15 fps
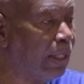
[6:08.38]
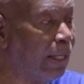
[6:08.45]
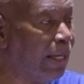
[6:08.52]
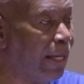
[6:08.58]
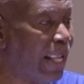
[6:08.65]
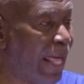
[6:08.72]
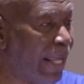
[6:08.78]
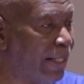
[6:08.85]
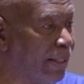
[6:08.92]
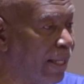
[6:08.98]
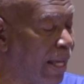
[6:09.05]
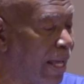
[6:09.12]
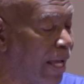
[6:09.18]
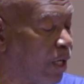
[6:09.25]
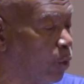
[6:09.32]
land
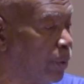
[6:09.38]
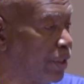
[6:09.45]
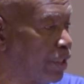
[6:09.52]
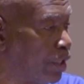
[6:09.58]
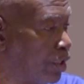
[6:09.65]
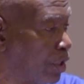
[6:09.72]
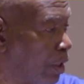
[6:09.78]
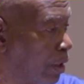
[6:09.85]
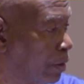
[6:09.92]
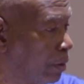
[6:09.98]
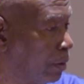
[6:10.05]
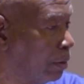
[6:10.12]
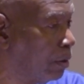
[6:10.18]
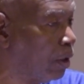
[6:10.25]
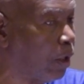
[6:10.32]
acquisition
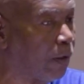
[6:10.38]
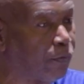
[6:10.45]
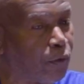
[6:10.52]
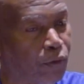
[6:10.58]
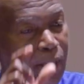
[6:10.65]
of the